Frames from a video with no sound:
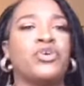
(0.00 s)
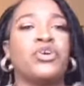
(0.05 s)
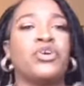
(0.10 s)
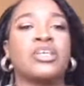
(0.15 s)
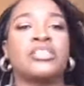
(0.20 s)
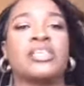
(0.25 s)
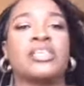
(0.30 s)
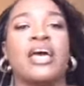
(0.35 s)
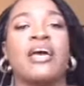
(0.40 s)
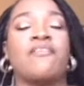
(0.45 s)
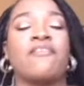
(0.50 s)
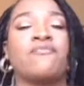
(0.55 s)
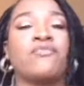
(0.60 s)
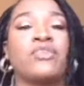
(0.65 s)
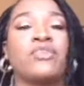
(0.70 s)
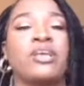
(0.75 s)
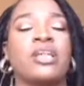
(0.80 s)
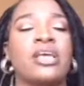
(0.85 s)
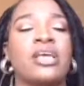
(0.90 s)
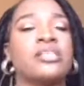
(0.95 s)
because I've
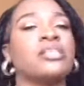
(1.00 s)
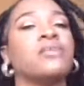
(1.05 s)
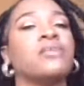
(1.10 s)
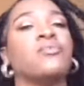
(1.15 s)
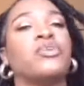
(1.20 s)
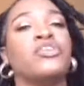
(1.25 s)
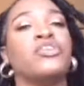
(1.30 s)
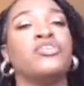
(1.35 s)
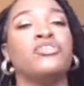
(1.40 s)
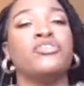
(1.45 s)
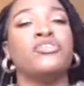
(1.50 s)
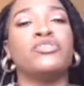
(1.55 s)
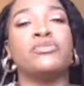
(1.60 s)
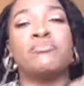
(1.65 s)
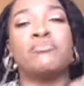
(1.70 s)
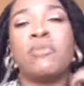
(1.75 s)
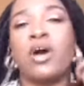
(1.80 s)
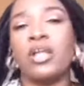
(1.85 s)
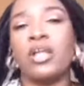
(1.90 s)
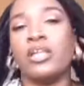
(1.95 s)
realized that when you use
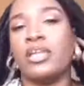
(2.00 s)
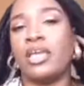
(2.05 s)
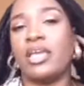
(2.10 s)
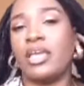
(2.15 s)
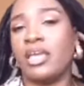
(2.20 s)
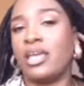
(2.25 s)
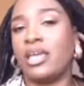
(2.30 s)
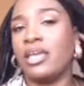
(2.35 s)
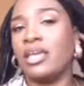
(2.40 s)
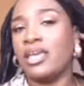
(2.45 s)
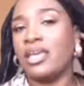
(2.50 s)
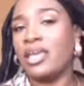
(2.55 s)
Marley hair